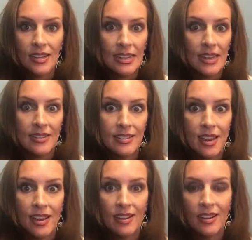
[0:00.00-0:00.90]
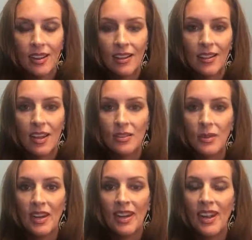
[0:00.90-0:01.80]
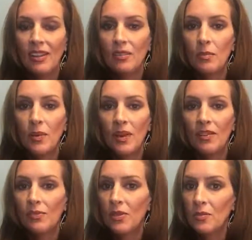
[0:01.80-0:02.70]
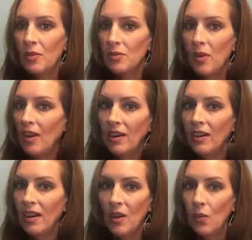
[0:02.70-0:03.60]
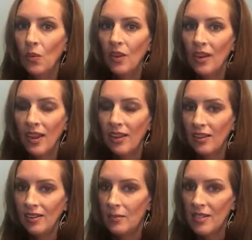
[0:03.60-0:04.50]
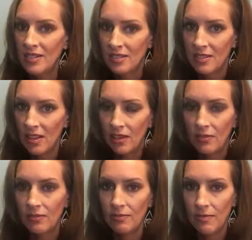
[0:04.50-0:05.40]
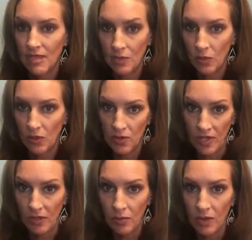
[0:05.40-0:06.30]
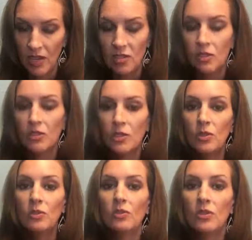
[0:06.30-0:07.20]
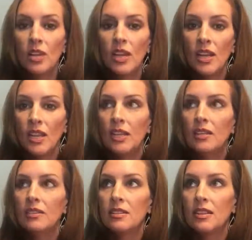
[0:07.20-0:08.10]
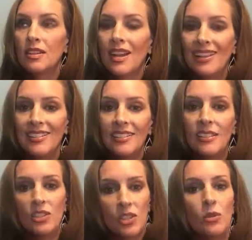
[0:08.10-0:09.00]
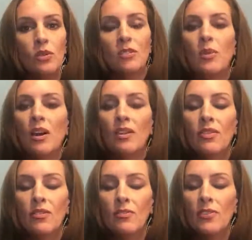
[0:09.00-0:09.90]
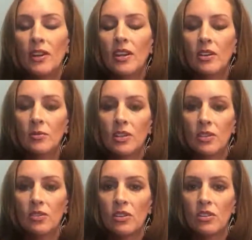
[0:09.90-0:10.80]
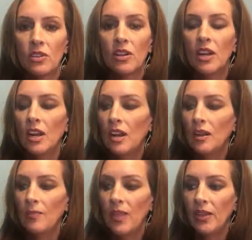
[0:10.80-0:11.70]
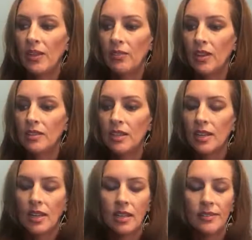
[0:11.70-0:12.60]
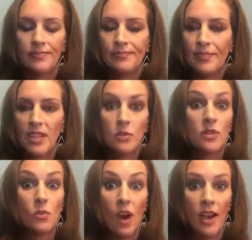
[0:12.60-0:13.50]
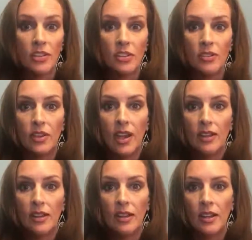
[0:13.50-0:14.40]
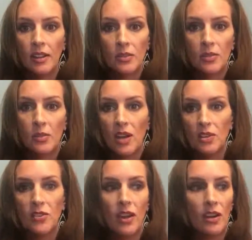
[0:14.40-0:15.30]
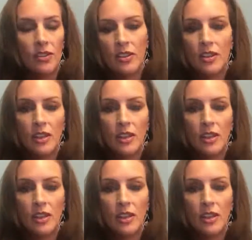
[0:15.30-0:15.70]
aesthetic cosmetic case, but for the most part, we're not in the business of messing with your teeth, because your tooth is not just a tooth, it's part of a very complex structure. I think of it as like a Swiss watch, and in a Swiss watch you've got all the